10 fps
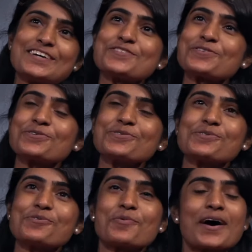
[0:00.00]
So
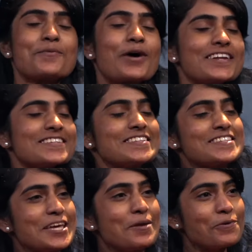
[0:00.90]
why does it
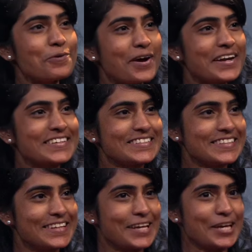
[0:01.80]
seem quite
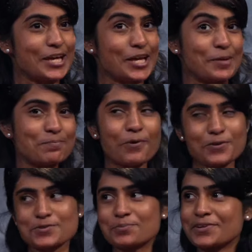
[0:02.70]

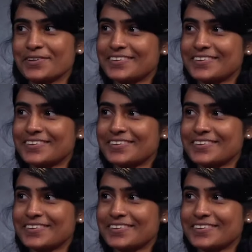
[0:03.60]
impossible